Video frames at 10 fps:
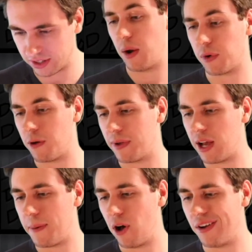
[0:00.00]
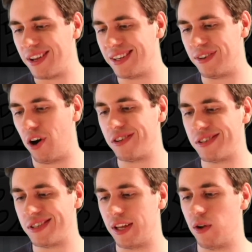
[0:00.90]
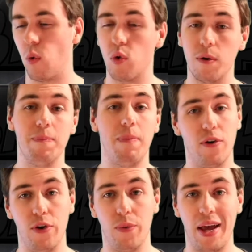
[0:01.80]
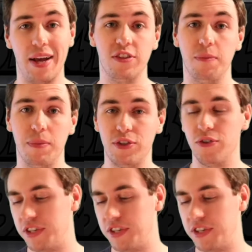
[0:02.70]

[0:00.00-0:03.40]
Now we're coming up on Dawson, or better known as Mr.